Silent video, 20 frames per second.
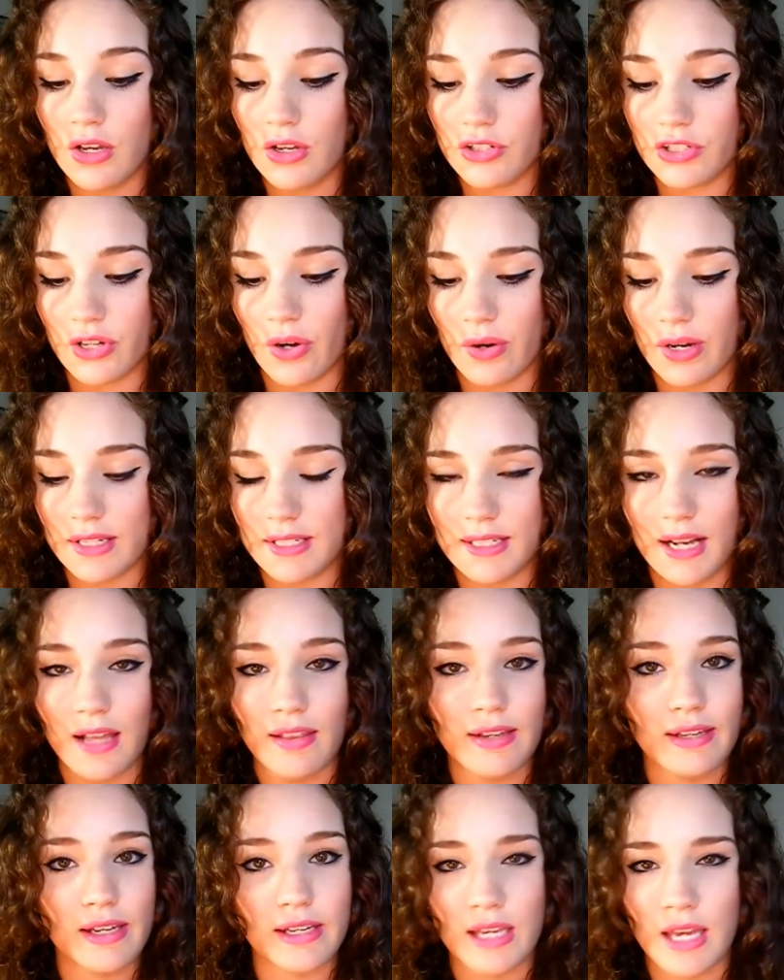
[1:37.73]
So it's not
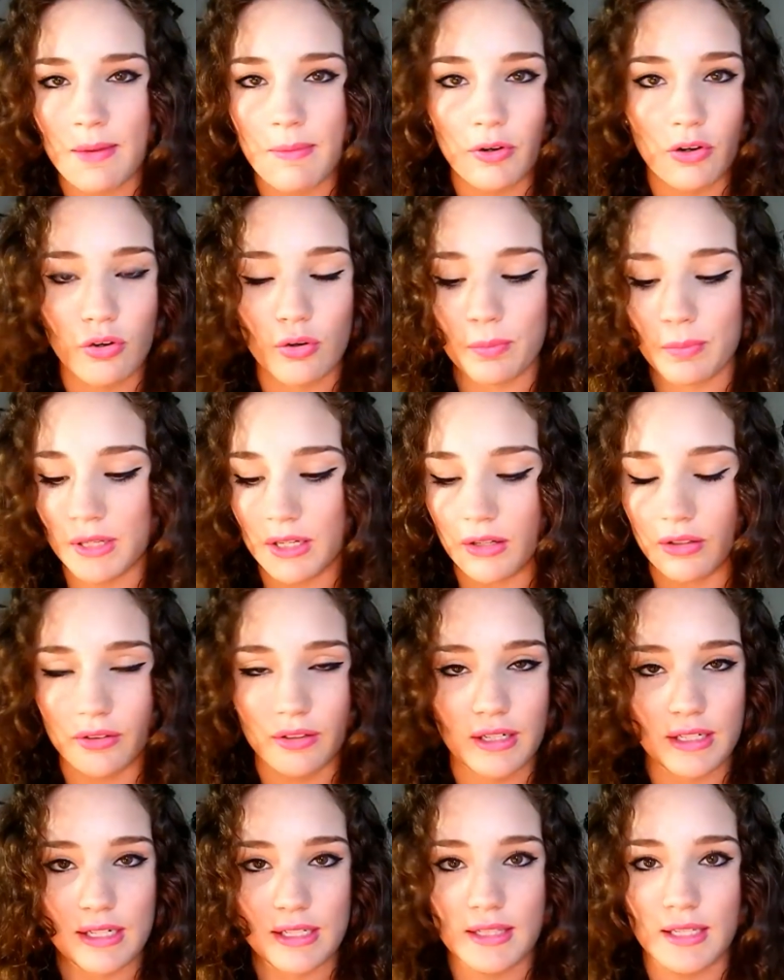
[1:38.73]
like a chemical peel or
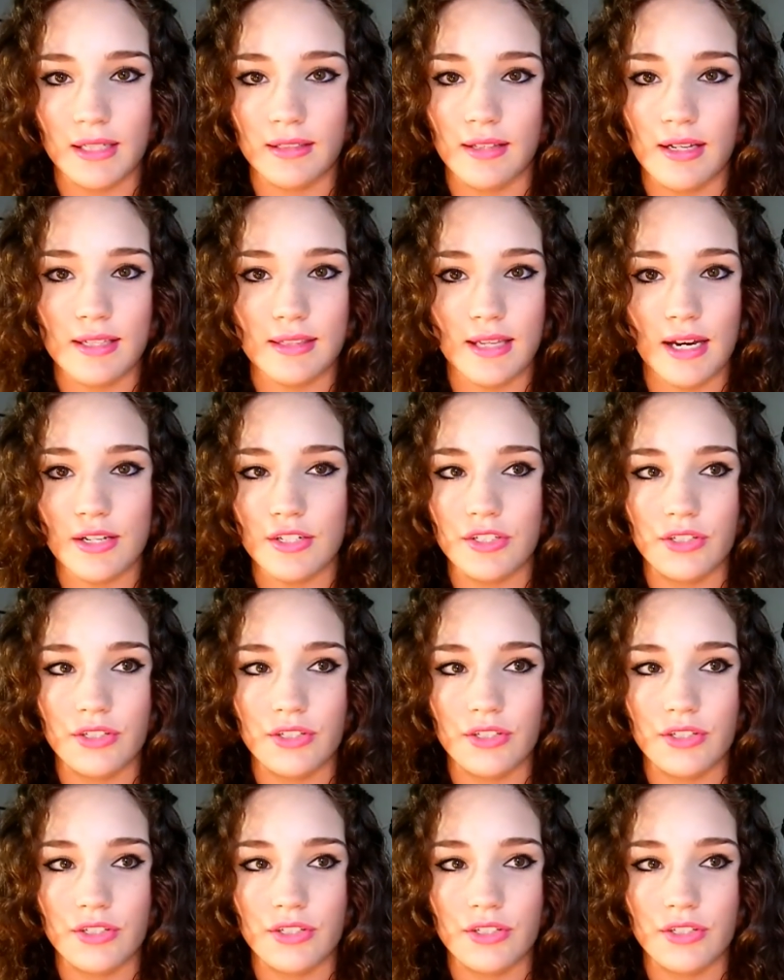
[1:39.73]
anything like that.